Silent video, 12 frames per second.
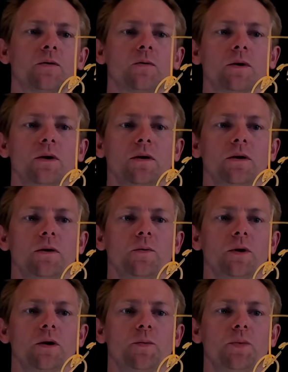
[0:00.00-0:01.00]
well, then we
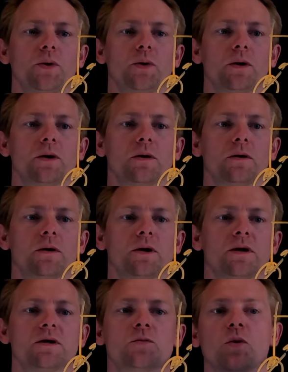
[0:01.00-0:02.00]
can put on a
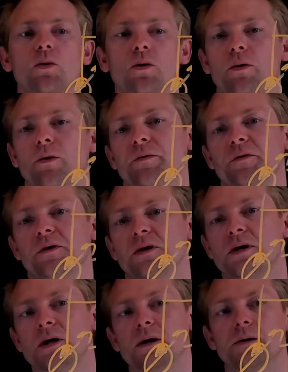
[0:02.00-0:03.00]
small orifice here.